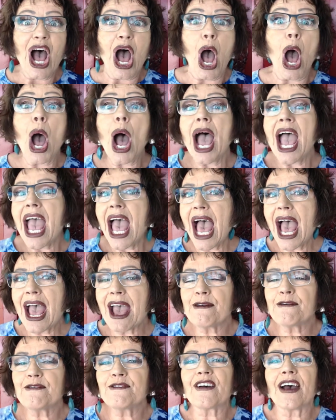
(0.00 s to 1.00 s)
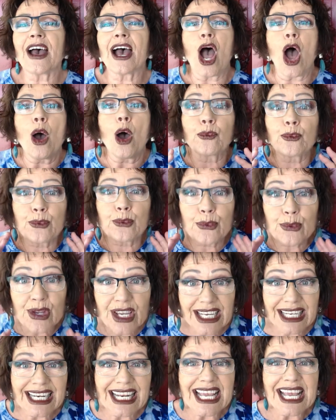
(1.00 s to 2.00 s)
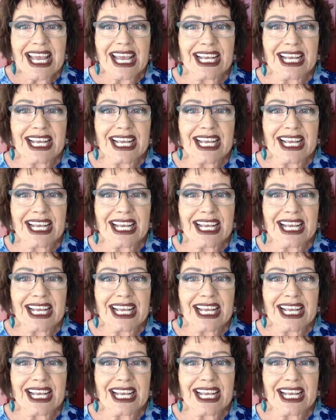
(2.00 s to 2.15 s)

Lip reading: I have a really